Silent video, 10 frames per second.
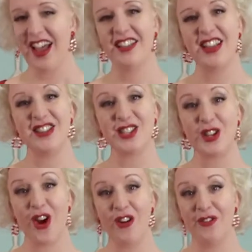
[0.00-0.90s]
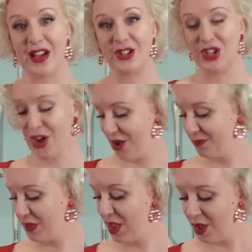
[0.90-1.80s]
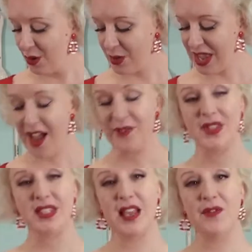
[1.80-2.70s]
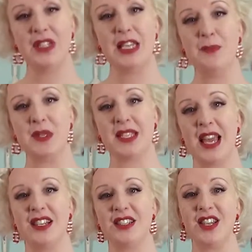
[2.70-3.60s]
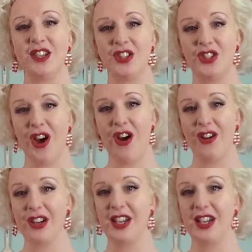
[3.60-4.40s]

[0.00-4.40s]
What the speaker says: And then the star of our show. We have 70% dark